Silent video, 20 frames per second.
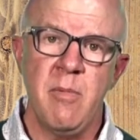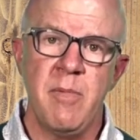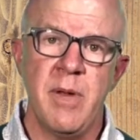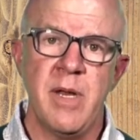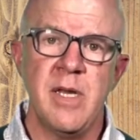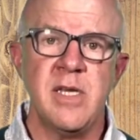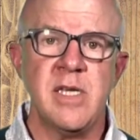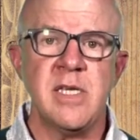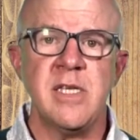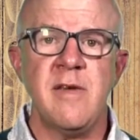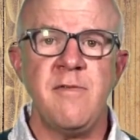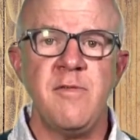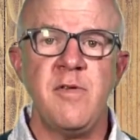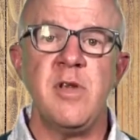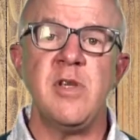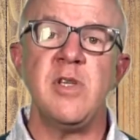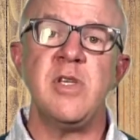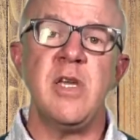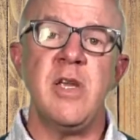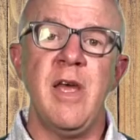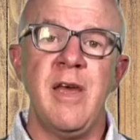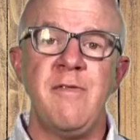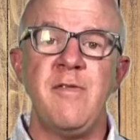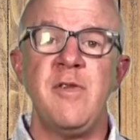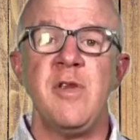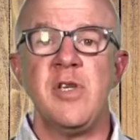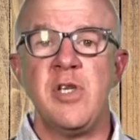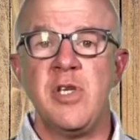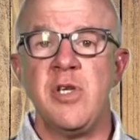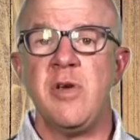but I just have
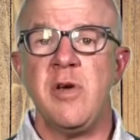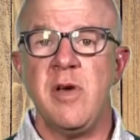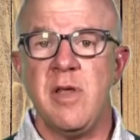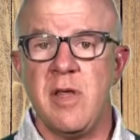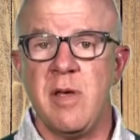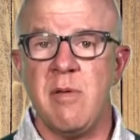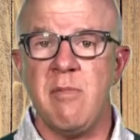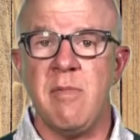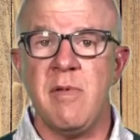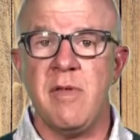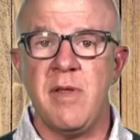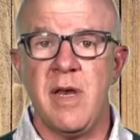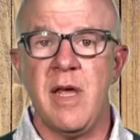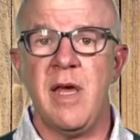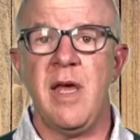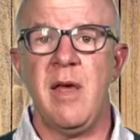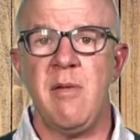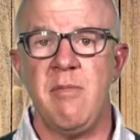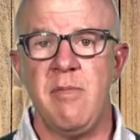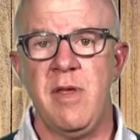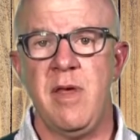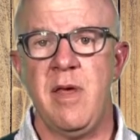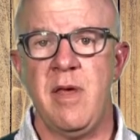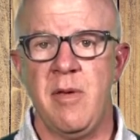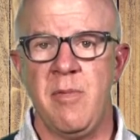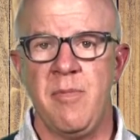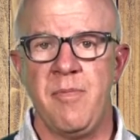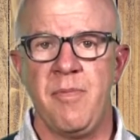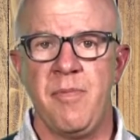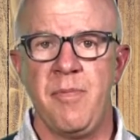to assure them that I am there.